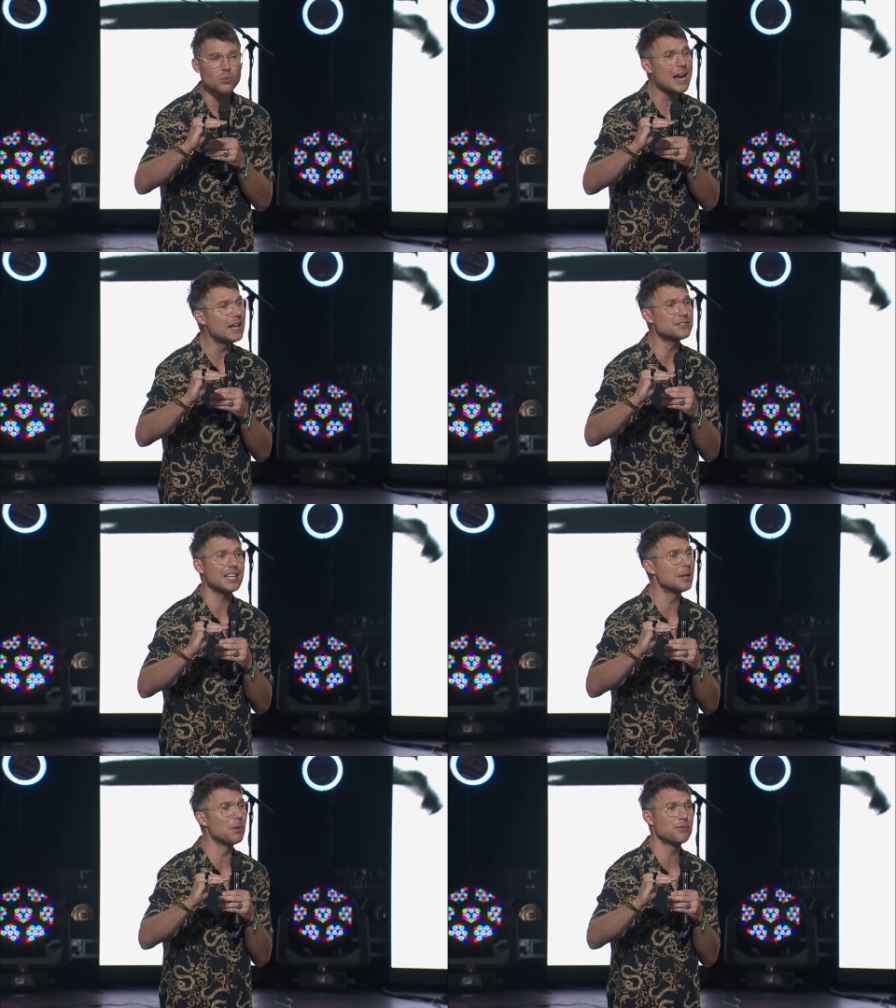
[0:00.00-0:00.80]
All right, I've
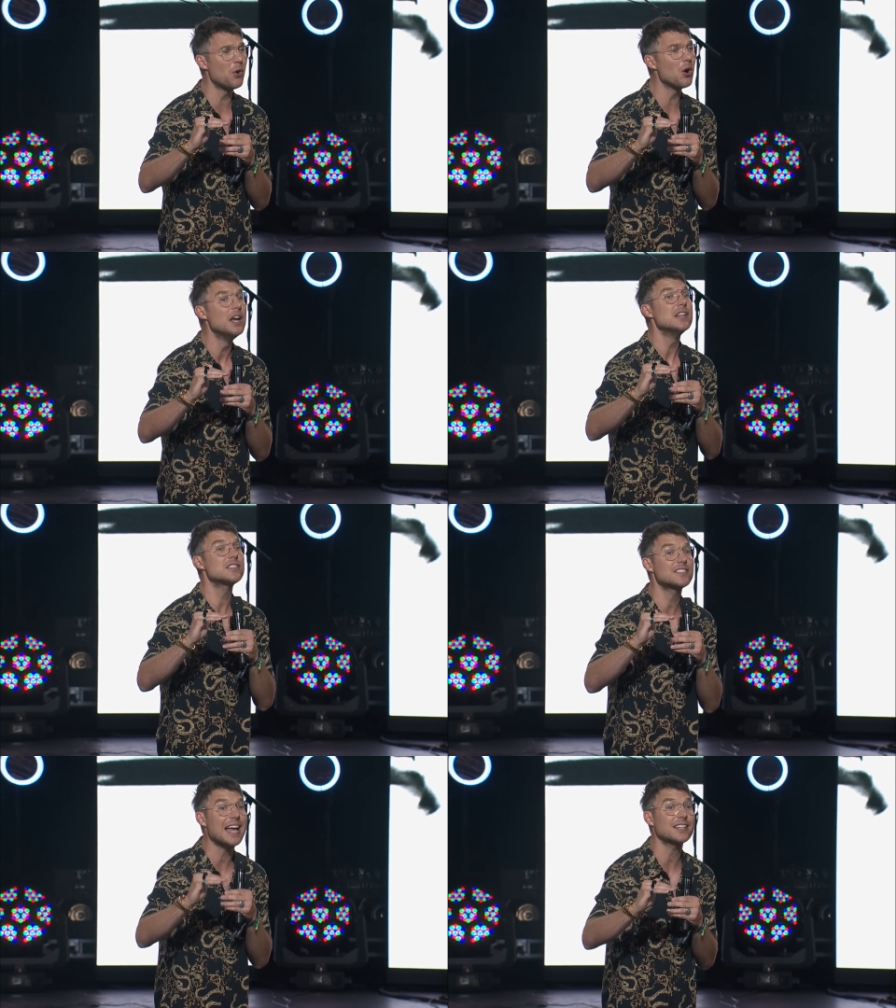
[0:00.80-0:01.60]
said it before.
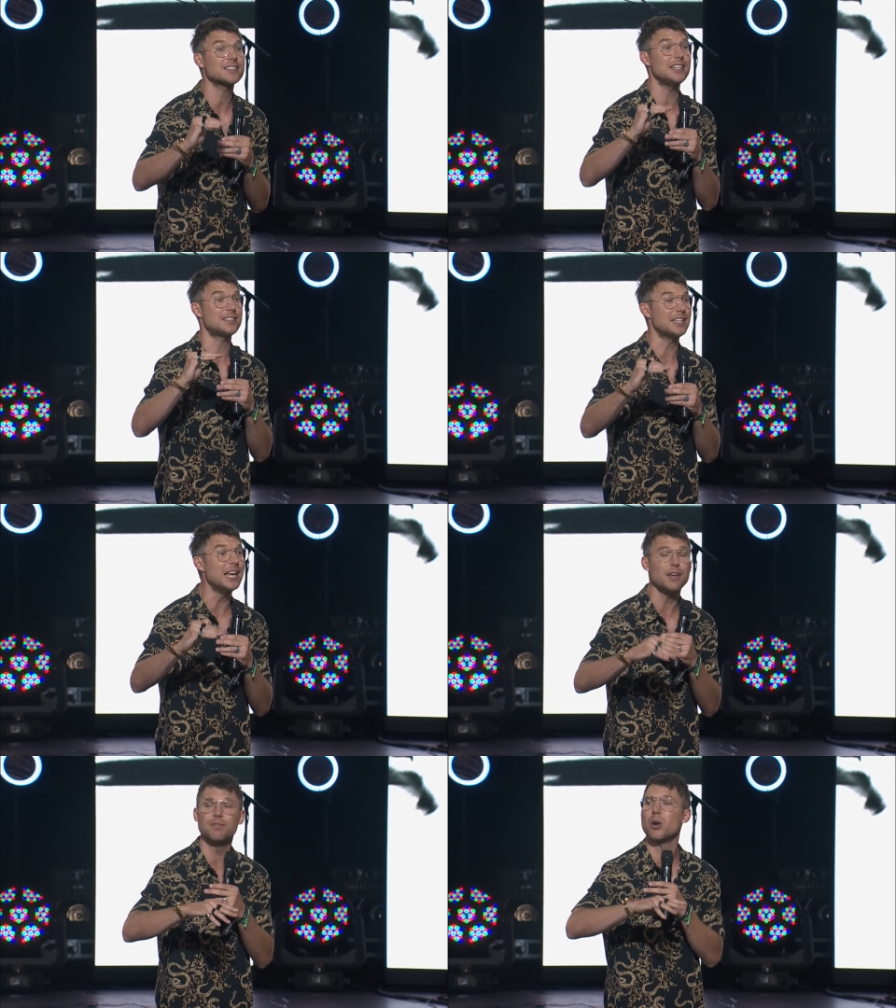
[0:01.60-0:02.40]
Sexy
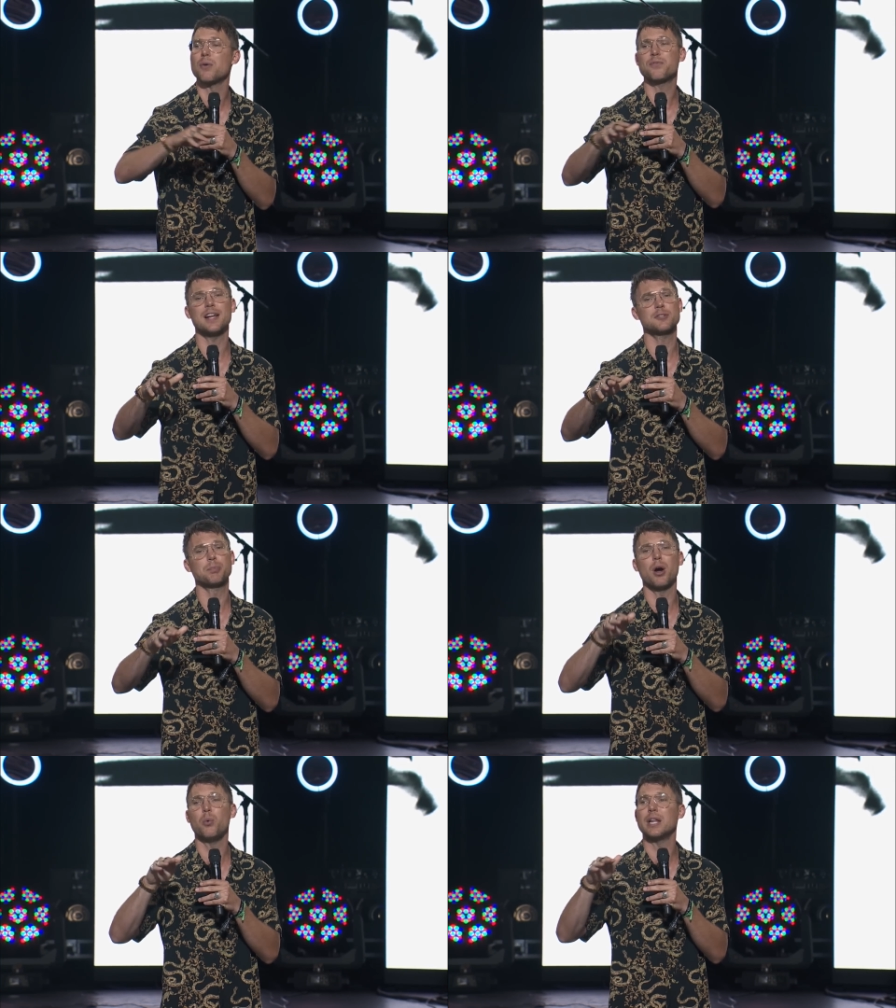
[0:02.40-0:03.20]
Steve, no offense,
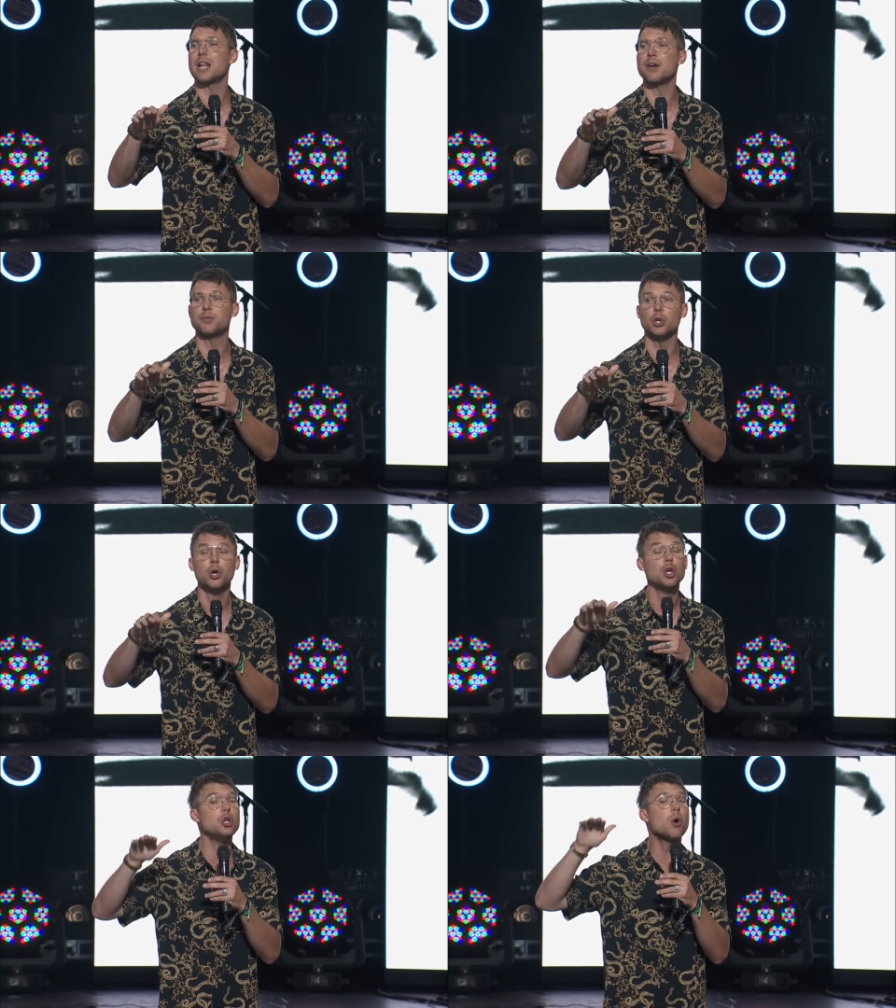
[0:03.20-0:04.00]
bro, we love you.
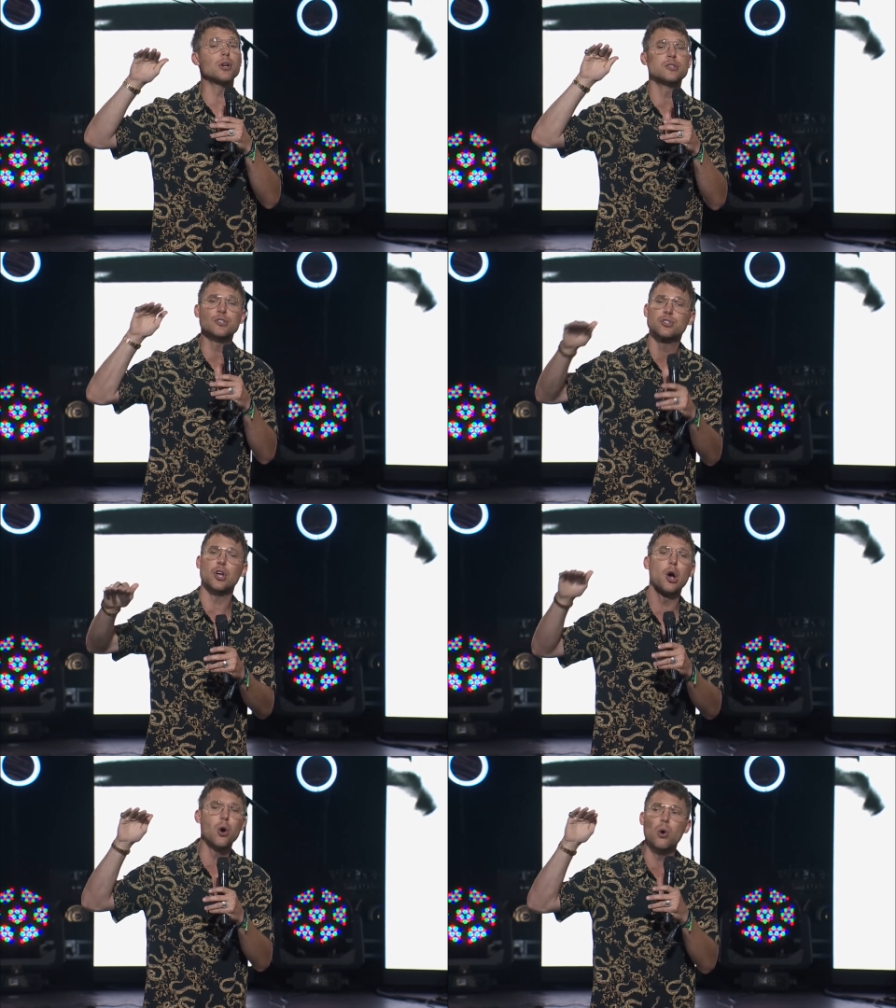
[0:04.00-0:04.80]
You are
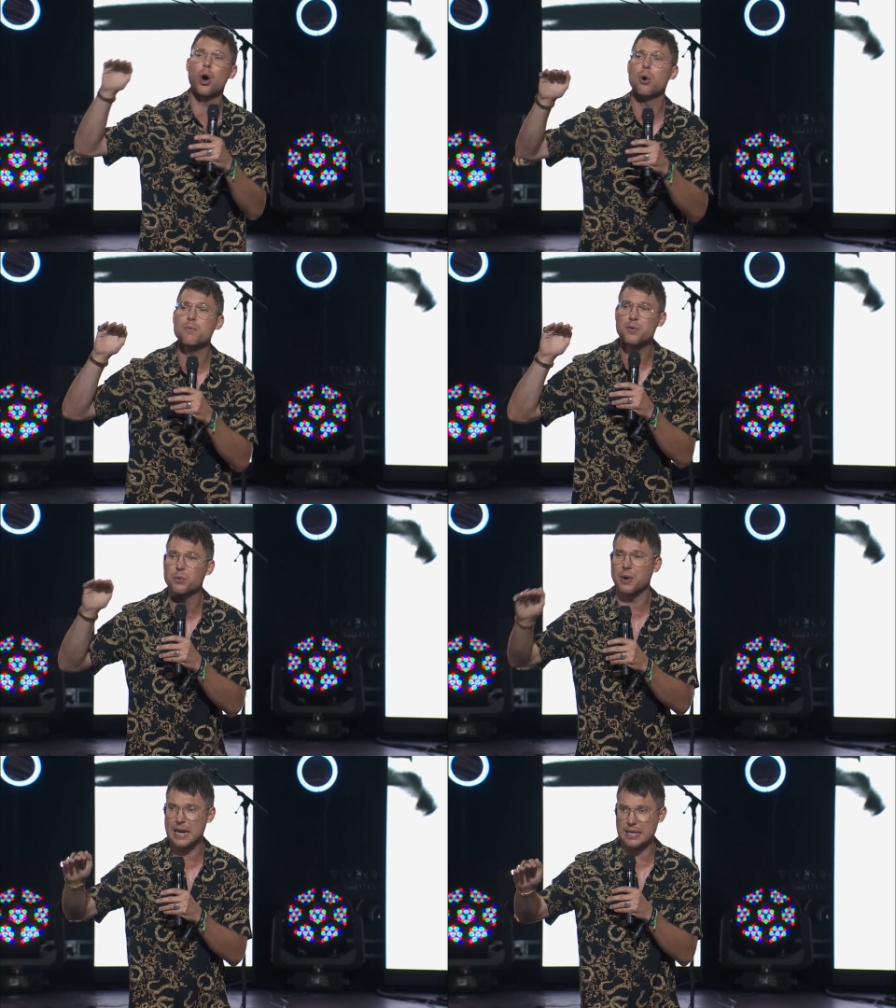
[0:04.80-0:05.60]
so
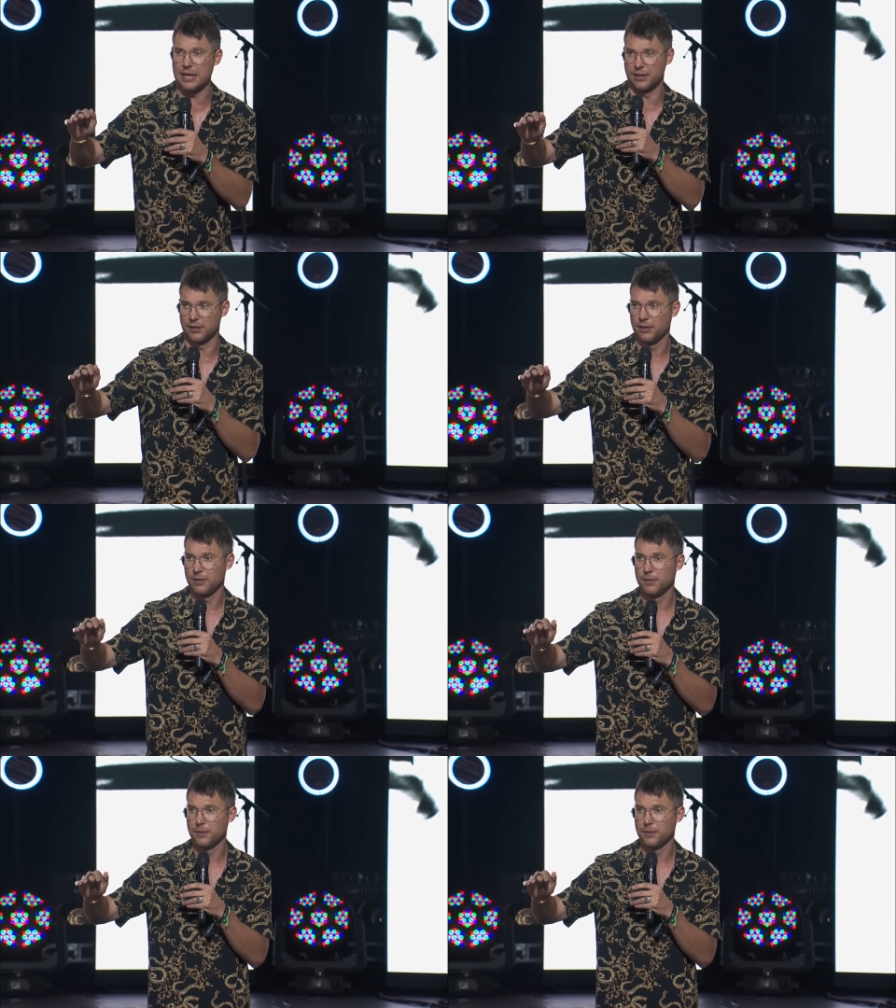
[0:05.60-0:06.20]
overrated.